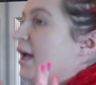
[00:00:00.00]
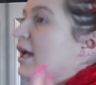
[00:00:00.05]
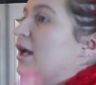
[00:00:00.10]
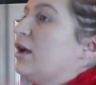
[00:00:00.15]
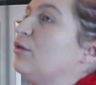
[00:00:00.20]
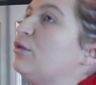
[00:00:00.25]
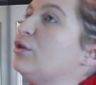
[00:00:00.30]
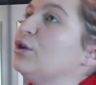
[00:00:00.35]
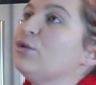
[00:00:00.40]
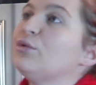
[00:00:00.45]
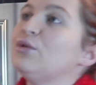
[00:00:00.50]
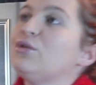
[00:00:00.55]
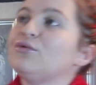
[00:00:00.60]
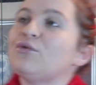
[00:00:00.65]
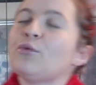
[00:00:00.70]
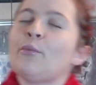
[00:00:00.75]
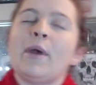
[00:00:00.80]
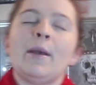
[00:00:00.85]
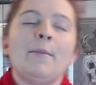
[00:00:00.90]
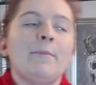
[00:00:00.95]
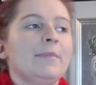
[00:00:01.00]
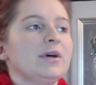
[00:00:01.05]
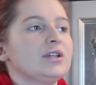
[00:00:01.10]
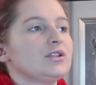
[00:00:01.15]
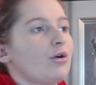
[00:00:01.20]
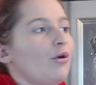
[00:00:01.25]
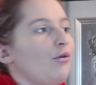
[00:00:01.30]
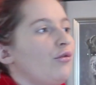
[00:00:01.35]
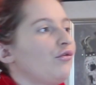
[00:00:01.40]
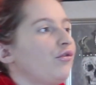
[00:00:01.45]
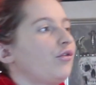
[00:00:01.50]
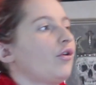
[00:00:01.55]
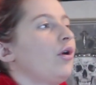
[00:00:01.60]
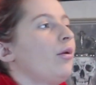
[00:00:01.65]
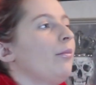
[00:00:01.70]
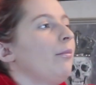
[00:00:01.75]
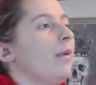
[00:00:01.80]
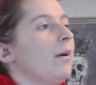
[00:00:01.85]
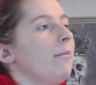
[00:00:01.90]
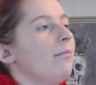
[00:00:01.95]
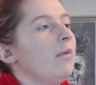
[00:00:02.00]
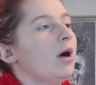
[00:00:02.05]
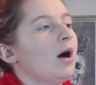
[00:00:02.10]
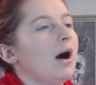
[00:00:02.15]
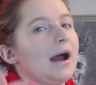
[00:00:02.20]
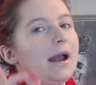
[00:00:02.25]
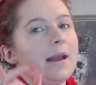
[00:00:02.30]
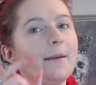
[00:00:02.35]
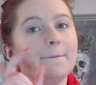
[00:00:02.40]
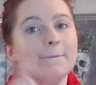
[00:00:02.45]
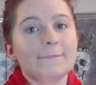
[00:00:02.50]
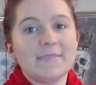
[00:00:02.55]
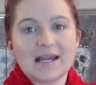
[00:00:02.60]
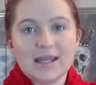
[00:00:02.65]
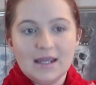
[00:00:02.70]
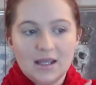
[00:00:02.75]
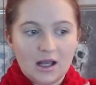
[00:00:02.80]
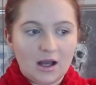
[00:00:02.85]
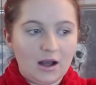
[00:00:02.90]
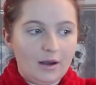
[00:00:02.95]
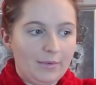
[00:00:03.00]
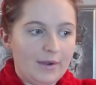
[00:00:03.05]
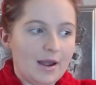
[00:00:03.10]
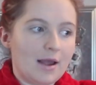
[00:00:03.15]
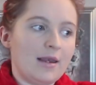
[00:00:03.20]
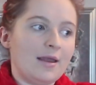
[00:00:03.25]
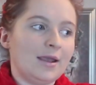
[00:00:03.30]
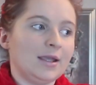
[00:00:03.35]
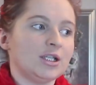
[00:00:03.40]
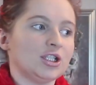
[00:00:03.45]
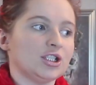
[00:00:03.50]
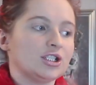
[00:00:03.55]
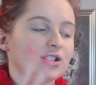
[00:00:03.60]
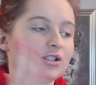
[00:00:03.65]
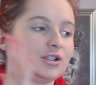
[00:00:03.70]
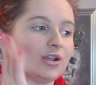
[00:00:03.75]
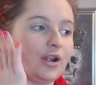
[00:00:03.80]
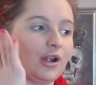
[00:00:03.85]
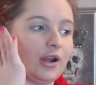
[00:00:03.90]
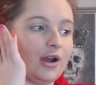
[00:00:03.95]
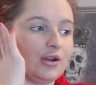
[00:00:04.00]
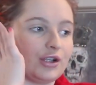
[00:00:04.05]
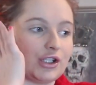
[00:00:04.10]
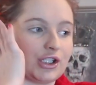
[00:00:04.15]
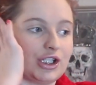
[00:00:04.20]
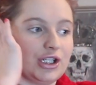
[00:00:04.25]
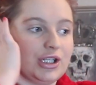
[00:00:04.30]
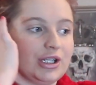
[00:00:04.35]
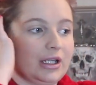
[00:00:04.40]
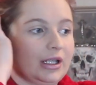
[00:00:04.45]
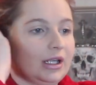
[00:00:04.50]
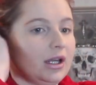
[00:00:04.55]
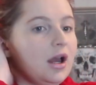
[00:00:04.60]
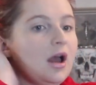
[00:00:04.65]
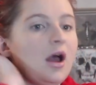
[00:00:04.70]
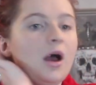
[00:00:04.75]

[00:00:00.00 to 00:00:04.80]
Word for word: If you would have remembered from my makeup collection last year, I